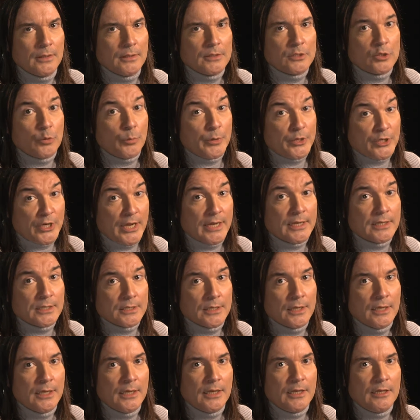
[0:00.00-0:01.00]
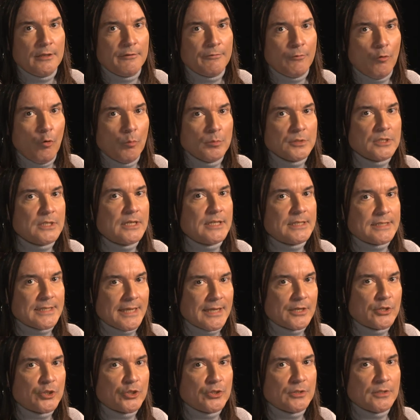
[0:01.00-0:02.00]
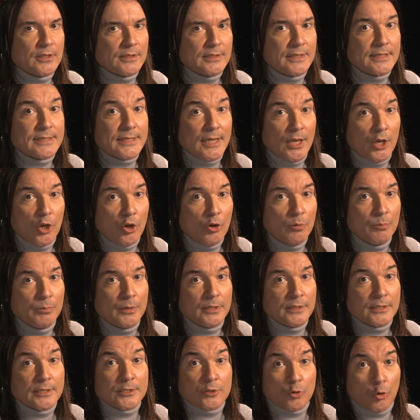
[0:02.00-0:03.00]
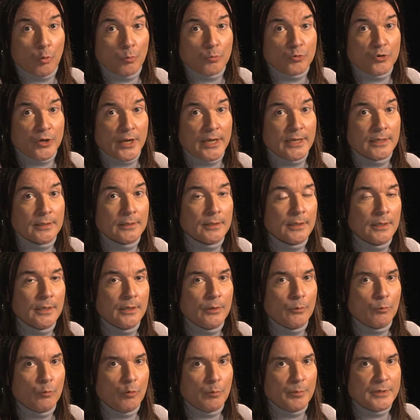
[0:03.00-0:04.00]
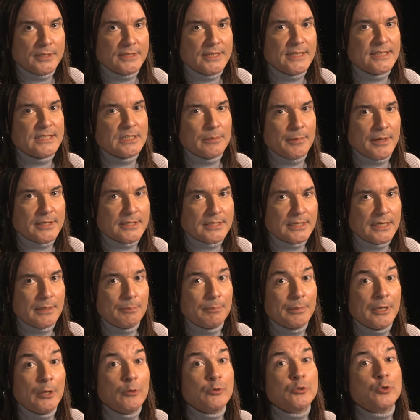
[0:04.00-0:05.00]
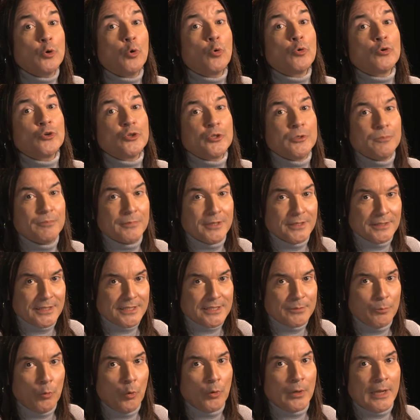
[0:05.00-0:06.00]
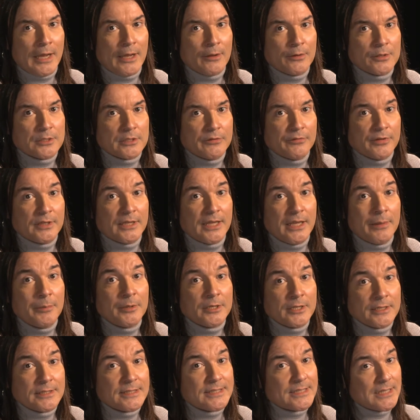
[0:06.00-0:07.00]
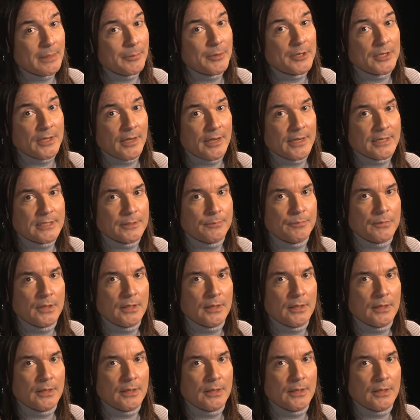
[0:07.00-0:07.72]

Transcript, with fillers: to which end he forms an intention that this home in the storm drain will be systematically blowtorched in the small hours of an imminent summer night